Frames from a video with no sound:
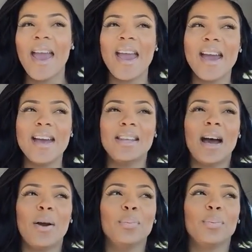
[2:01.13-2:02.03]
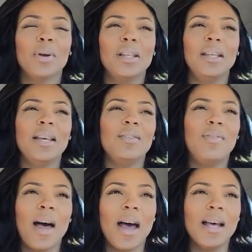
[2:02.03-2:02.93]
And I really
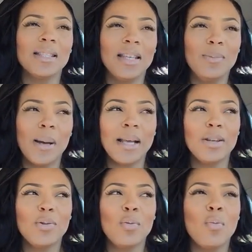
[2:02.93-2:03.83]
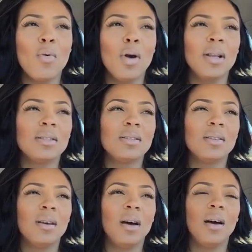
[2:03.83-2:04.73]
advise anybody who wants
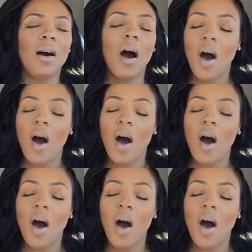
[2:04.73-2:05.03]
a